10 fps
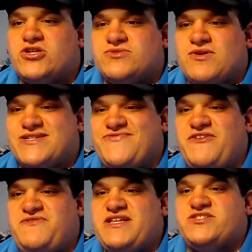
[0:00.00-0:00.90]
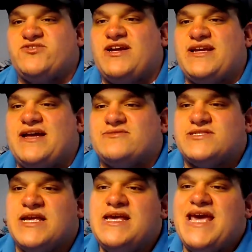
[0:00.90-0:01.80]
Also marks 50
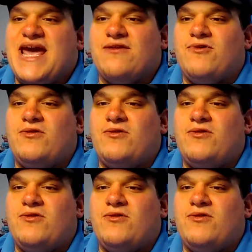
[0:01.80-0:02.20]
strikeouts and